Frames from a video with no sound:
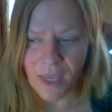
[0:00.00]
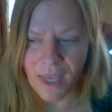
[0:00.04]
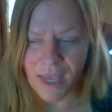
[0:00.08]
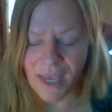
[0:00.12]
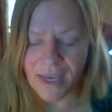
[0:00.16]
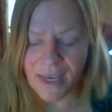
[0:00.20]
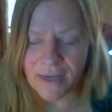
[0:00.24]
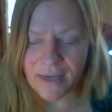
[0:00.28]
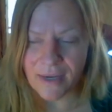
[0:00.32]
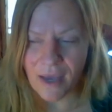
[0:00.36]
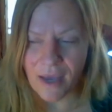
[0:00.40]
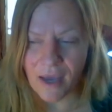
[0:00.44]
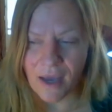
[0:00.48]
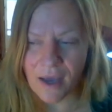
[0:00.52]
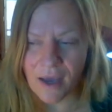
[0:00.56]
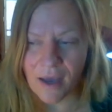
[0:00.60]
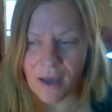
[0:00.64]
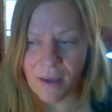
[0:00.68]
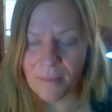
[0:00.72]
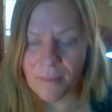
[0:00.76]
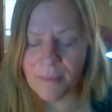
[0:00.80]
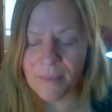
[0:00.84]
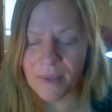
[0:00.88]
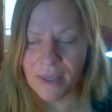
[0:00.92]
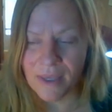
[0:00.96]
And,
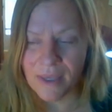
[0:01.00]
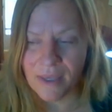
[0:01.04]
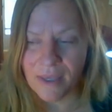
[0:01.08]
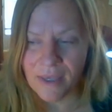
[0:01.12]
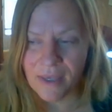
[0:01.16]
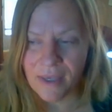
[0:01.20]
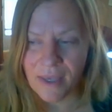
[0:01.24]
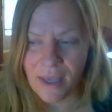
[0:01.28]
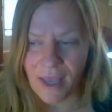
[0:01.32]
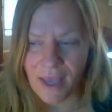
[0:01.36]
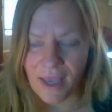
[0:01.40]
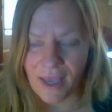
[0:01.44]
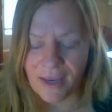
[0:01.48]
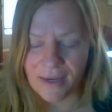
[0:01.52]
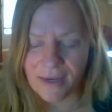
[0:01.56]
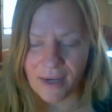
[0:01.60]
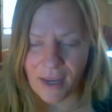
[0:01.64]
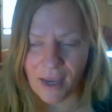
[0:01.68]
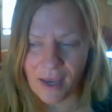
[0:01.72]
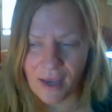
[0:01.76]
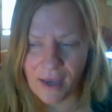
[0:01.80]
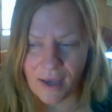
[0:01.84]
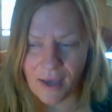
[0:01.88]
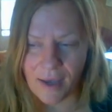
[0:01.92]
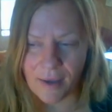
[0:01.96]
um, and,
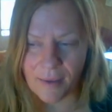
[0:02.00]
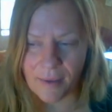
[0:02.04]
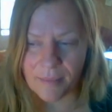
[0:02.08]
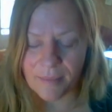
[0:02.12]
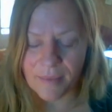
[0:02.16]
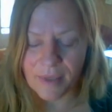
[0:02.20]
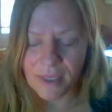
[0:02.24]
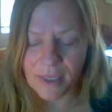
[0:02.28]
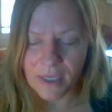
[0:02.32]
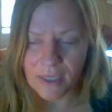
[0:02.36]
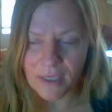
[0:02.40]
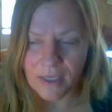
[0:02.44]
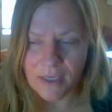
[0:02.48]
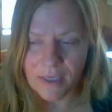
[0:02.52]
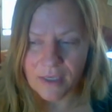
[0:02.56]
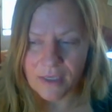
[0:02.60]
um,